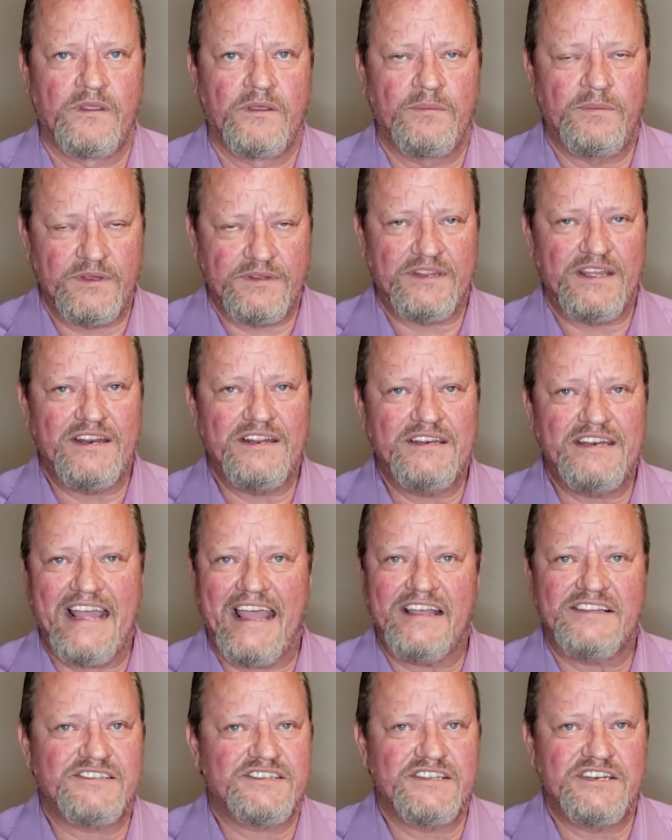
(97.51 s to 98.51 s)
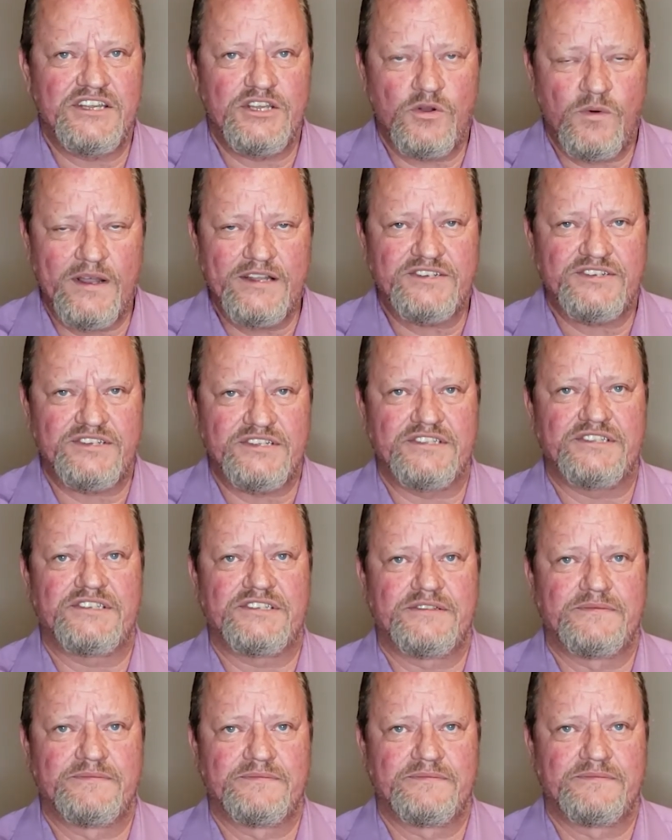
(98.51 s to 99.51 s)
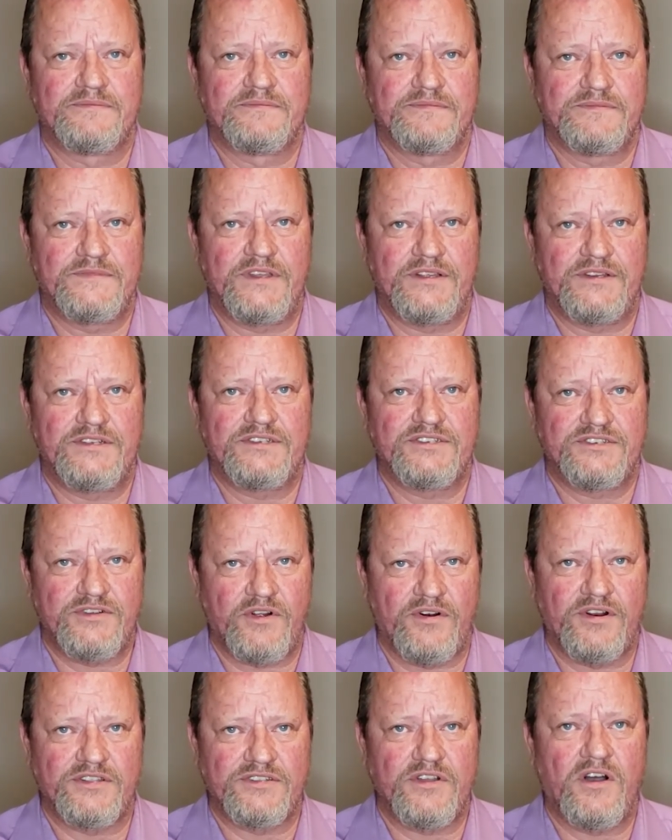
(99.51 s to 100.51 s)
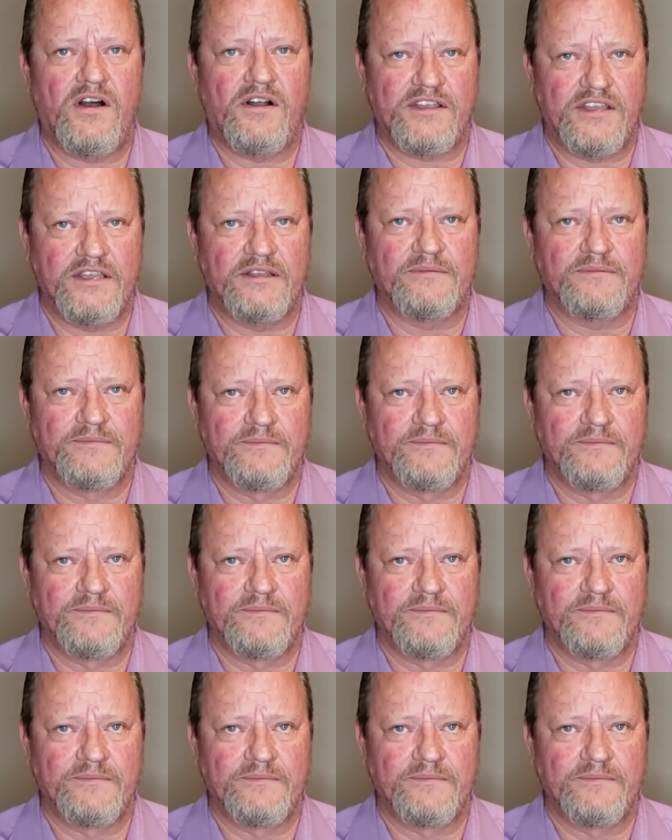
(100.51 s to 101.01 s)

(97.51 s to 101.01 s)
But they didn't ask any questions. They just started talking.